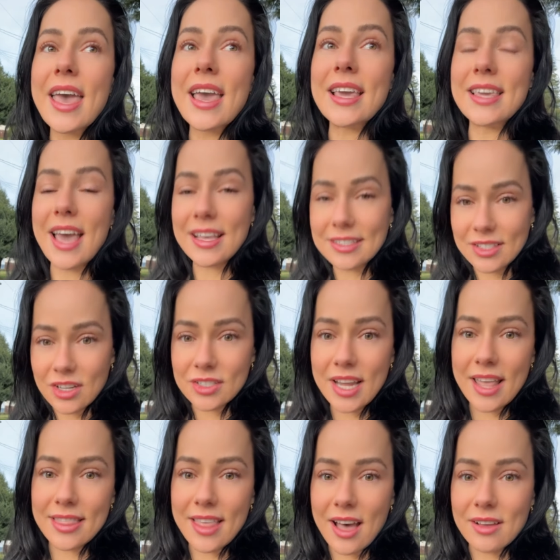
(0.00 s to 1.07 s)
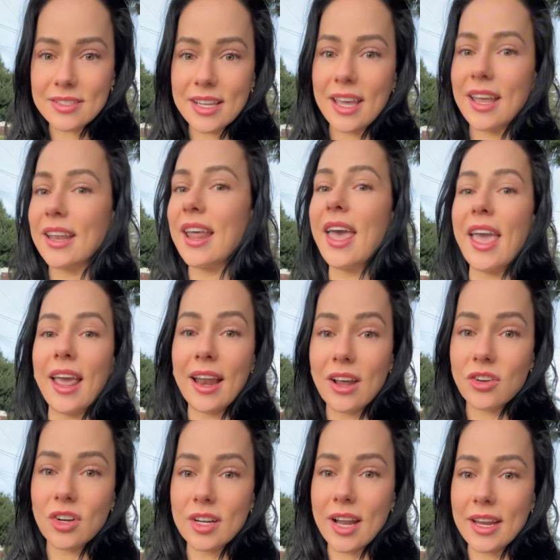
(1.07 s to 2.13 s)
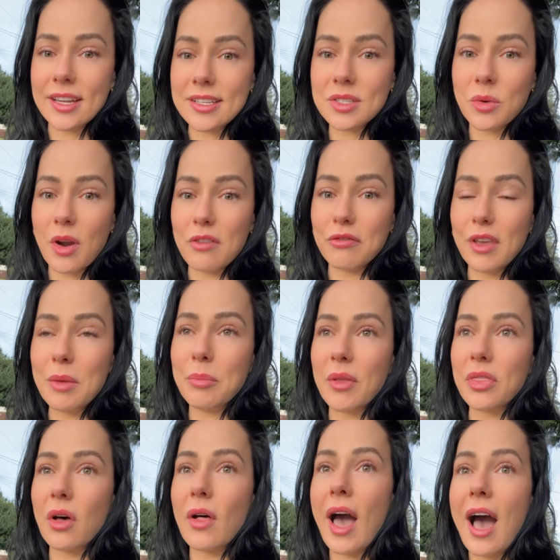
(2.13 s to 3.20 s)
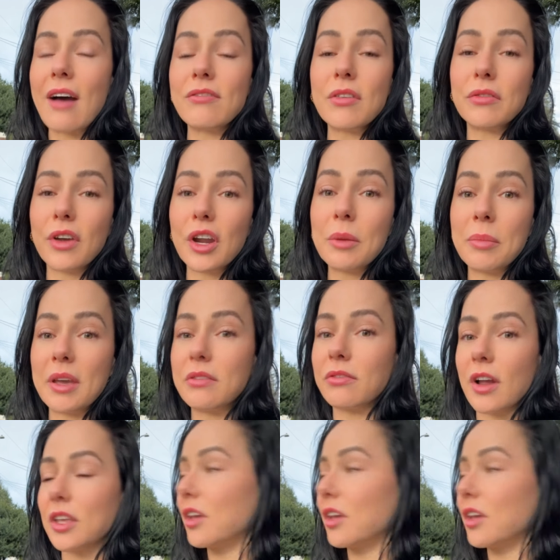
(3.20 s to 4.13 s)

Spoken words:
Yes, they're 10,890 square feet, but they'll have very big front